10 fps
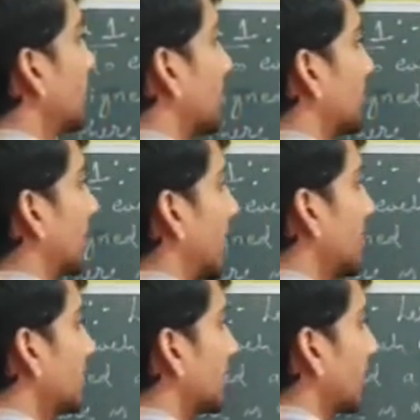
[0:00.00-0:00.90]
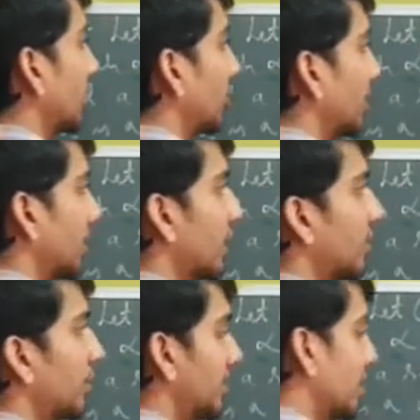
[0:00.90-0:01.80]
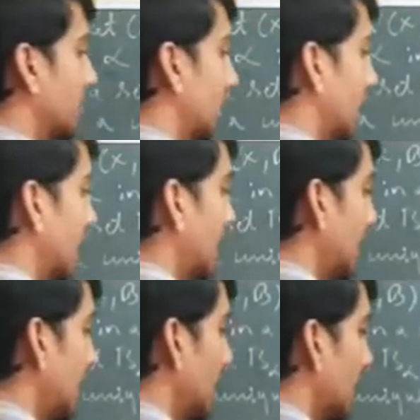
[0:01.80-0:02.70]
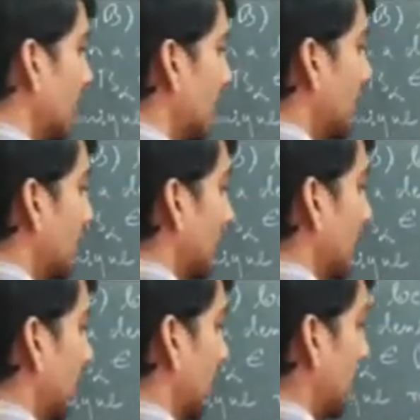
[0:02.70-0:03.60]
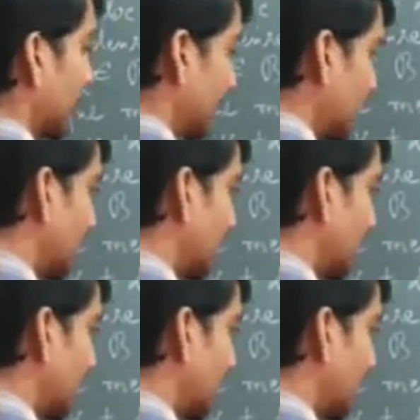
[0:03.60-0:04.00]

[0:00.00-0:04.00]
from the dense set of real numbers, say D, such